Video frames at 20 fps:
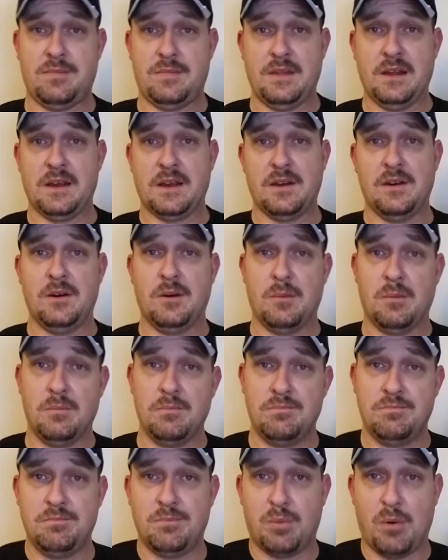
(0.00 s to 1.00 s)
thing in your
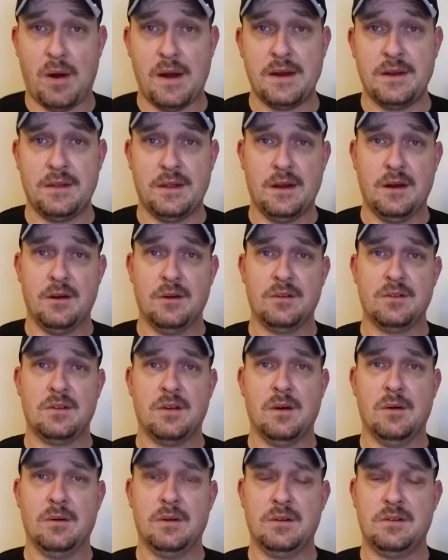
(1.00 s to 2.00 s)
brain there,
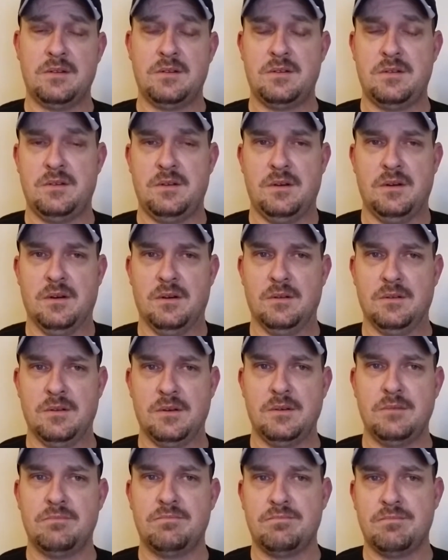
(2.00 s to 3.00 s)
so it's, you know,
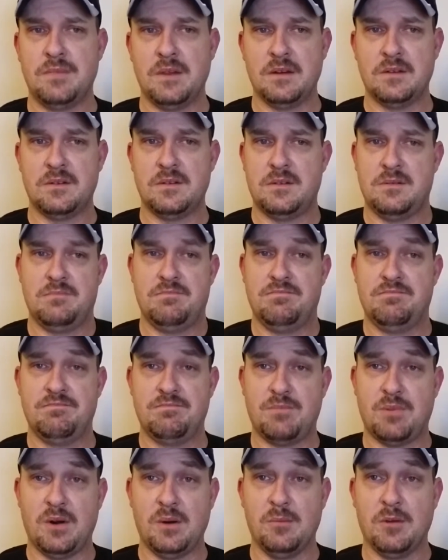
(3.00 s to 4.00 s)
it's
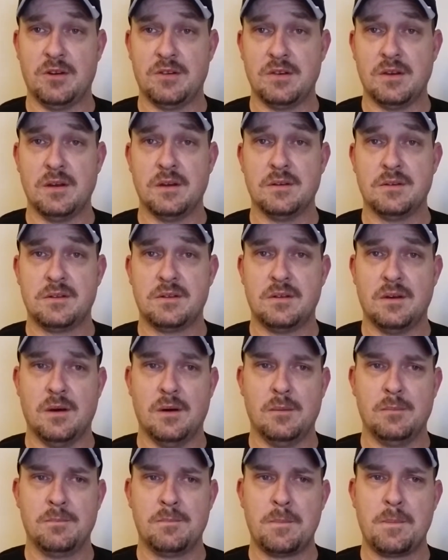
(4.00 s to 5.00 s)
pretty much it.
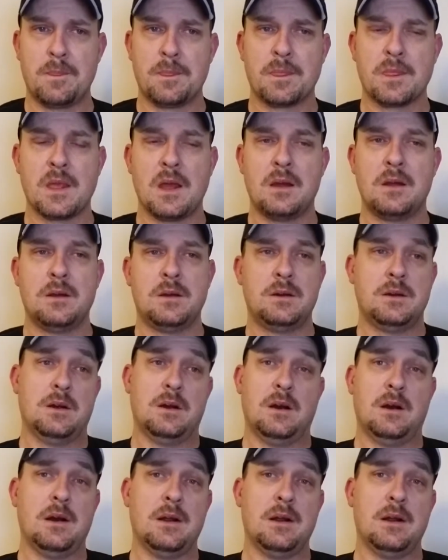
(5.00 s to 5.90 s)
So, all